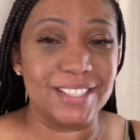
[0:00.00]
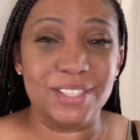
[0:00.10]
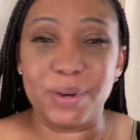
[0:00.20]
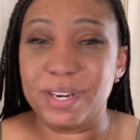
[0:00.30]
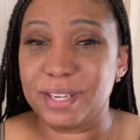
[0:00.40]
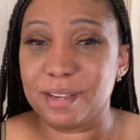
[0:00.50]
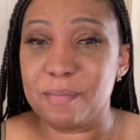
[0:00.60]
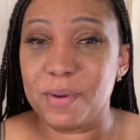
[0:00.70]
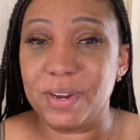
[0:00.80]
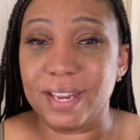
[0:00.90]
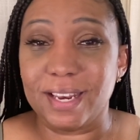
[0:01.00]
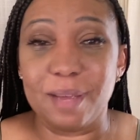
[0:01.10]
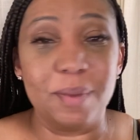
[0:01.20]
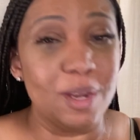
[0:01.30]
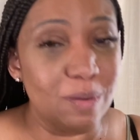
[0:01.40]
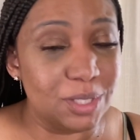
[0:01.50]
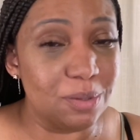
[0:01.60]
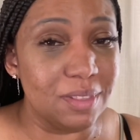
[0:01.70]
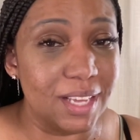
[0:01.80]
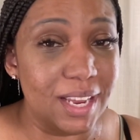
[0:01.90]
Join the community. Let me know what
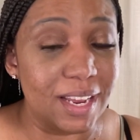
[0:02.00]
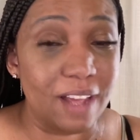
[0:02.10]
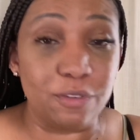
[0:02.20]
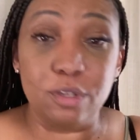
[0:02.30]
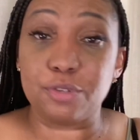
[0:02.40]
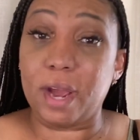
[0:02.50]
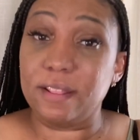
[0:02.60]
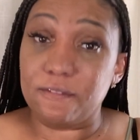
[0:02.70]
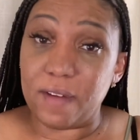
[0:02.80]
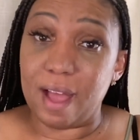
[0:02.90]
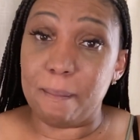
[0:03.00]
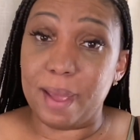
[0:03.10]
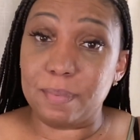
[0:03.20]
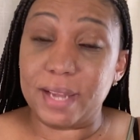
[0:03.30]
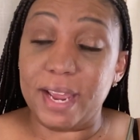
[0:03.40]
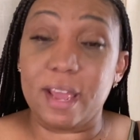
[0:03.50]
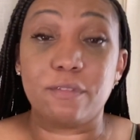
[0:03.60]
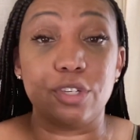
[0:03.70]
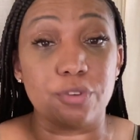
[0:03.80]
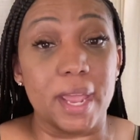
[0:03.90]
you think. Have you tried the 5-MAP diet? Have
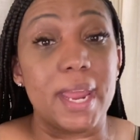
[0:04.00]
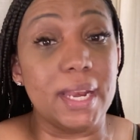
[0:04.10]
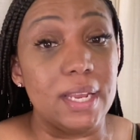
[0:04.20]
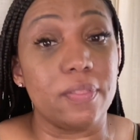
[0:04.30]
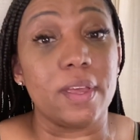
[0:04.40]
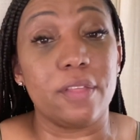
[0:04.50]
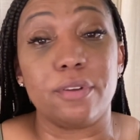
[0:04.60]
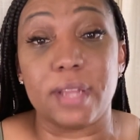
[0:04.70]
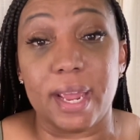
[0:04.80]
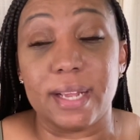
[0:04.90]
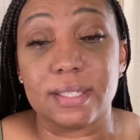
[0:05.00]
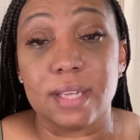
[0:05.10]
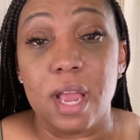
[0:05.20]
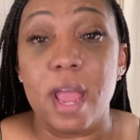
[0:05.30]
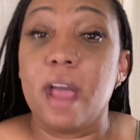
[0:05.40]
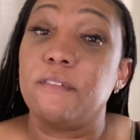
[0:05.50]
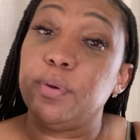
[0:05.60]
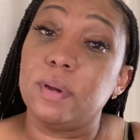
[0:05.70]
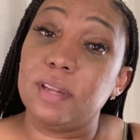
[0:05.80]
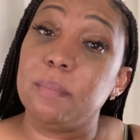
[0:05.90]
you tried any of the other diets? Have
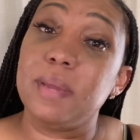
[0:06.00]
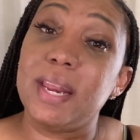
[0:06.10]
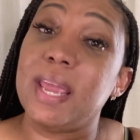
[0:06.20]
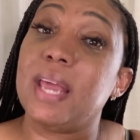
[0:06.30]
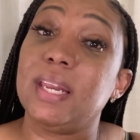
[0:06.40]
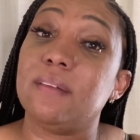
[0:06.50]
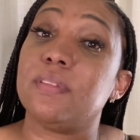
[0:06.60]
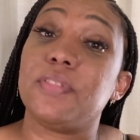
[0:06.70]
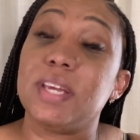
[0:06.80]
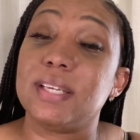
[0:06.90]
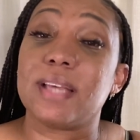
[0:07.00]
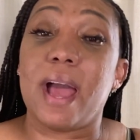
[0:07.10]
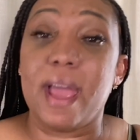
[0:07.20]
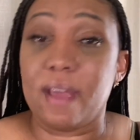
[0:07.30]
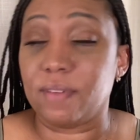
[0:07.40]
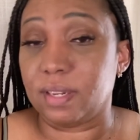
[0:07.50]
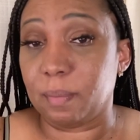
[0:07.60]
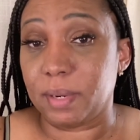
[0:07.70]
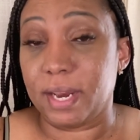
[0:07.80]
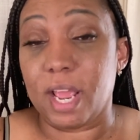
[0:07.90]
you eliminated any of the things that I have
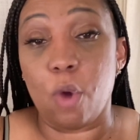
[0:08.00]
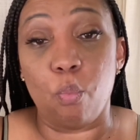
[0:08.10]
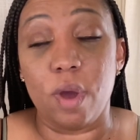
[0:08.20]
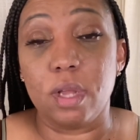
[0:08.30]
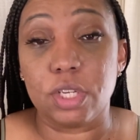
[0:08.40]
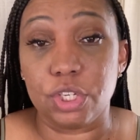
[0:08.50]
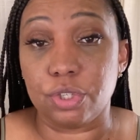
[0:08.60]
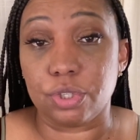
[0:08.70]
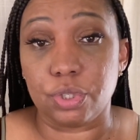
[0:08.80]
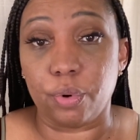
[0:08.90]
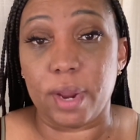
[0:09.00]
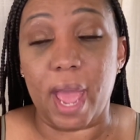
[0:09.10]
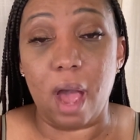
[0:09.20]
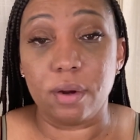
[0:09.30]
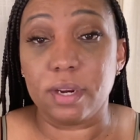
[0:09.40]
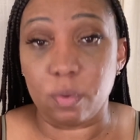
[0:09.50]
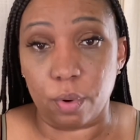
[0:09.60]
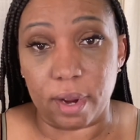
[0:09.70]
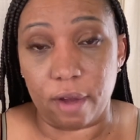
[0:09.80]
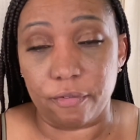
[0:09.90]
eliminated? And what is your story? How did it
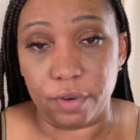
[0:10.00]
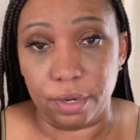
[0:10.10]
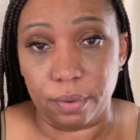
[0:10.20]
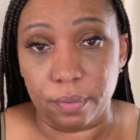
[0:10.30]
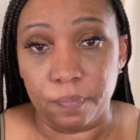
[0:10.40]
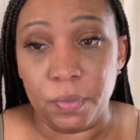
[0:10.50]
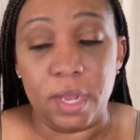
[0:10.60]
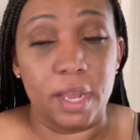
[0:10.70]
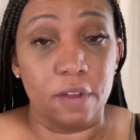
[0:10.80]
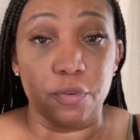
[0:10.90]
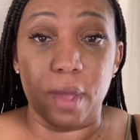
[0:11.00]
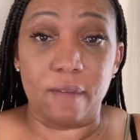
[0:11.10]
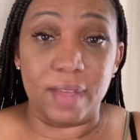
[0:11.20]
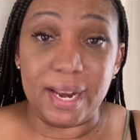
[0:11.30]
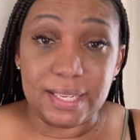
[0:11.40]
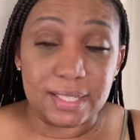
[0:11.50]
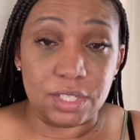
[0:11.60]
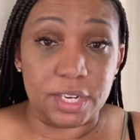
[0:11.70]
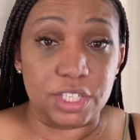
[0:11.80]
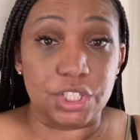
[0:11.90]
work out for you? And if you have any
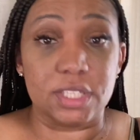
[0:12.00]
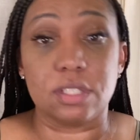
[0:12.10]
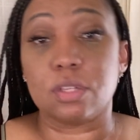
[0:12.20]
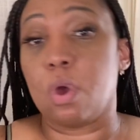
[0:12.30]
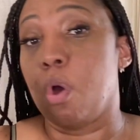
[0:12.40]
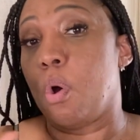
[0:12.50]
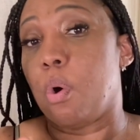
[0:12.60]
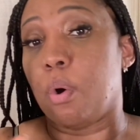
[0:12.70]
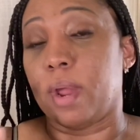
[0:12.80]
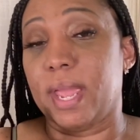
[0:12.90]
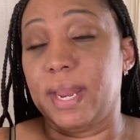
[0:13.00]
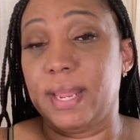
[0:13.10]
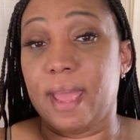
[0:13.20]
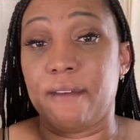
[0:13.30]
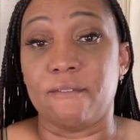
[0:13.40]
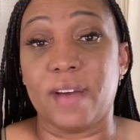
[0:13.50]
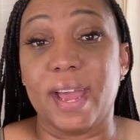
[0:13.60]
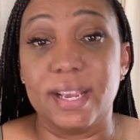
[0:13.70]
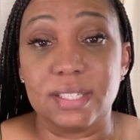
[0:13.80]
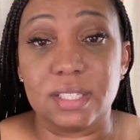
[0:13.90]
suggestions or any
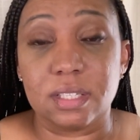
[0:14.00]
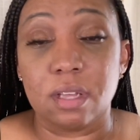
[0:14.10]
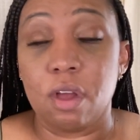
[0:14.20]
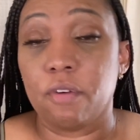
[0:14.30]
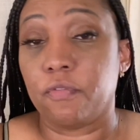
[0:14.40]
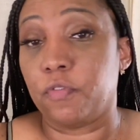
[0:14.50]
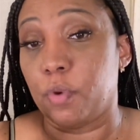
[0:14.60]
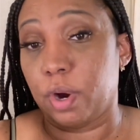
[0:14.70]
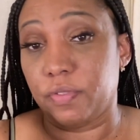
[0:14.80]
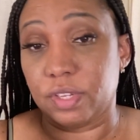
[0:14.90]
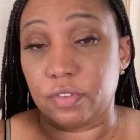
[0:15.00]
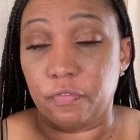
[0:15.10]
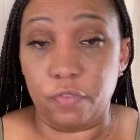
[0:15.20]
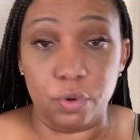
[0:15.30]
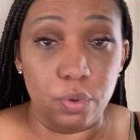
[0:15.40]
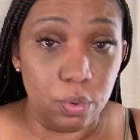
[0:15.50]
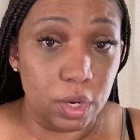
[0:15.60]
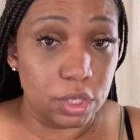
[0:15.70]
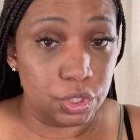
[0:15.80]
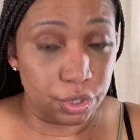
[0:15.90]
advice for this
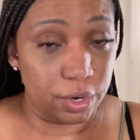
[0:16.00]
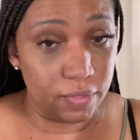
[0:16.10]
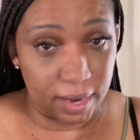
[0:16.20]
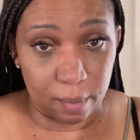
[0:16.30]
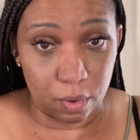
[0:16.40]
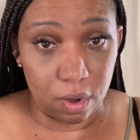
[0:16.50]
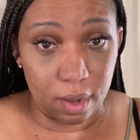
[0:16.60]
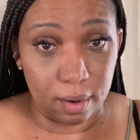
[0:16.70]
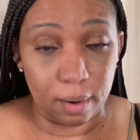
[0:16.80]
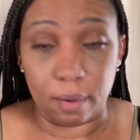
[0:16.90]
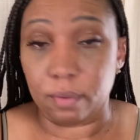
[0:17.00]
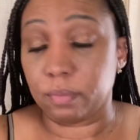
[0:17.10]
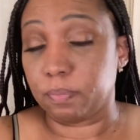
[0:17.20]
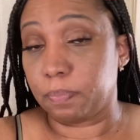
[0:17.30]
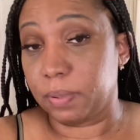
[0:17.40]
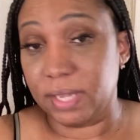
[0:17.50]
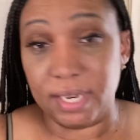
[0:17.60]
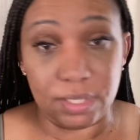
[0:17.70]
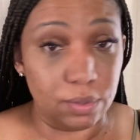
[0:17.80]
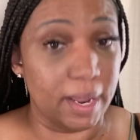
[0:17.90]
food journey that I'm on,
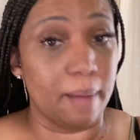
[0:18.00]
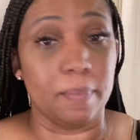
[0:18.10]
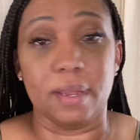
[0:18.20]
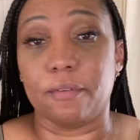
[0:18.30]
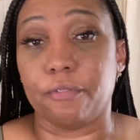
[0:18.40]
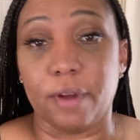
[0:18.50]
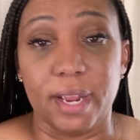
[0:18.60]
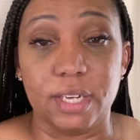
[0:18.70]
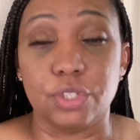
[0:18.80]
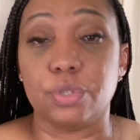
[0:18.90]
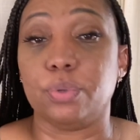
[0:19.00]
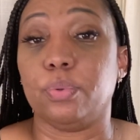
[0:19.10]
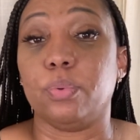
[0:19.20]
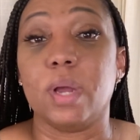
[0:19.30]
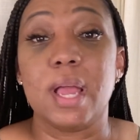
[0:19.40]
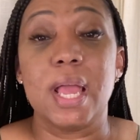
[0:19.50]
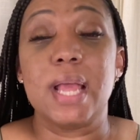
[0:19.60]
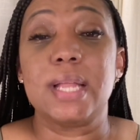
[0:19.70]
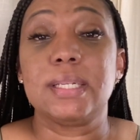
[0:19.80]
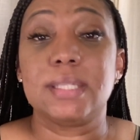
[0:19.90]
please do not be afraid to
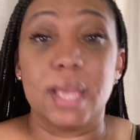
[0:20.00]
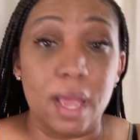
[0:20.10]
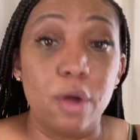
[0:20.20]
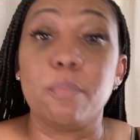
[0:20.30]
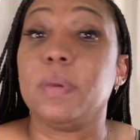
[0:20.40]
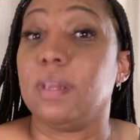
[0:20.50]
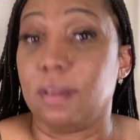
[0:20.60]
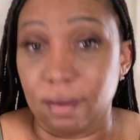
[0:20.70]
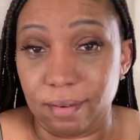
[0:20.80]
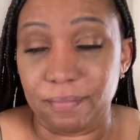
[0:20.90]
tell me.